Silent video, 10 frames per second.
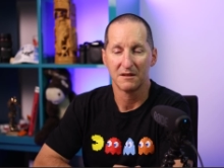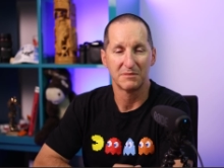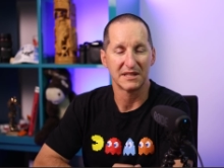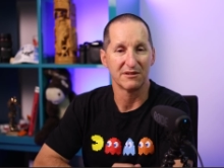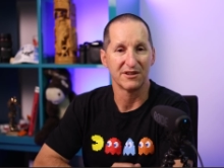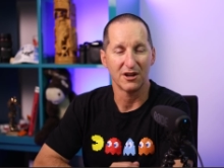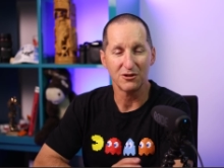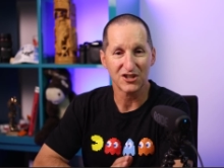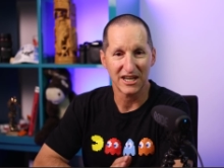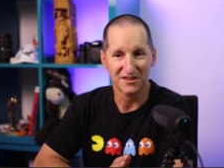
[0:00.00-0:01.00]
but there are no
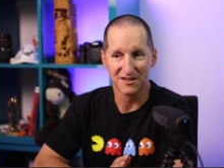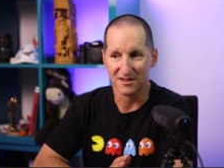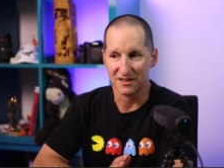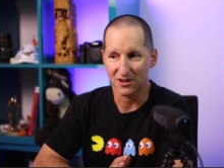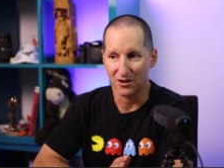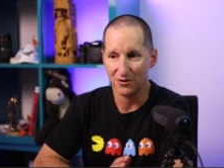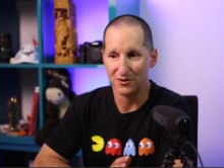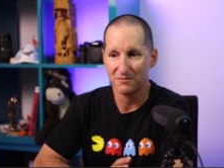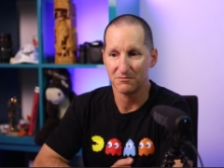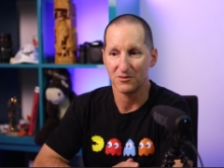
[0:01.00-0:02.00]
changes to the
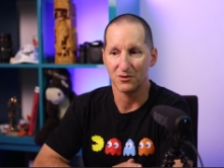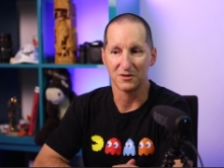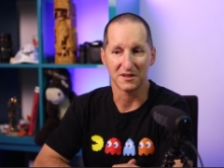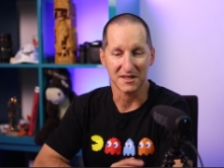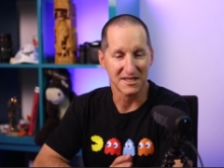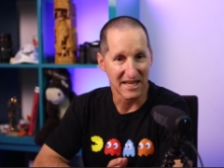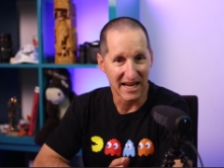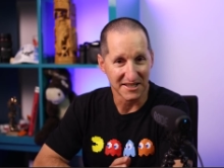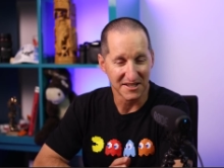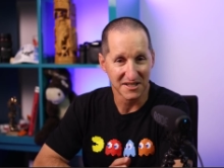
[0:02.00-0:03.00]
code or to the
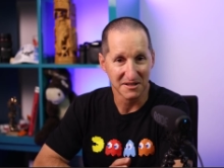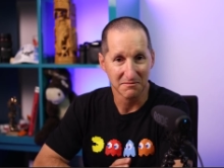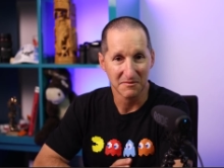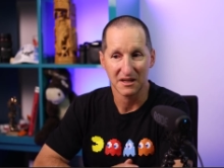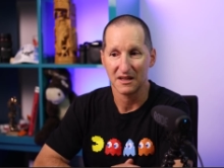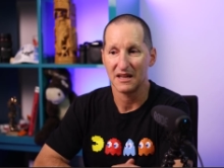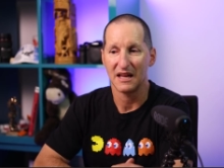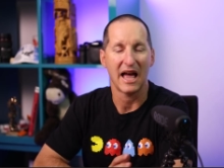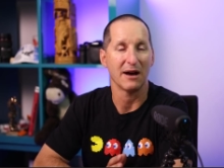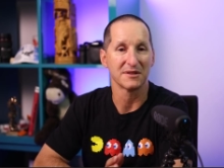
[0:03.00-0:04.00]
stats
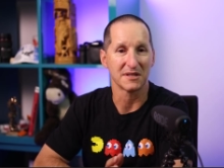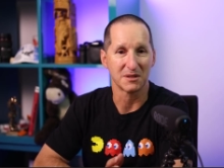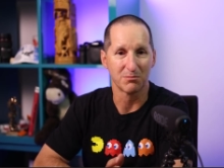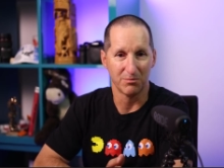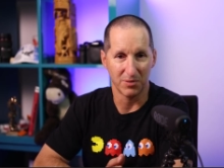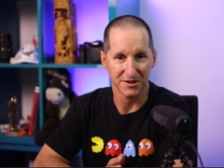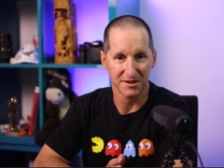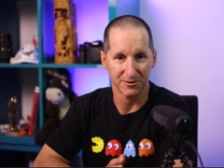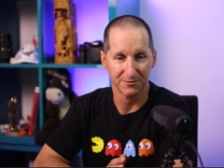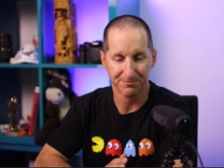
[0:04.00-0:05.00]
how is this
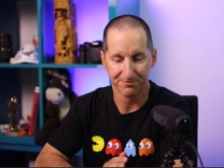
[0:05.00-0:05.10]
possible?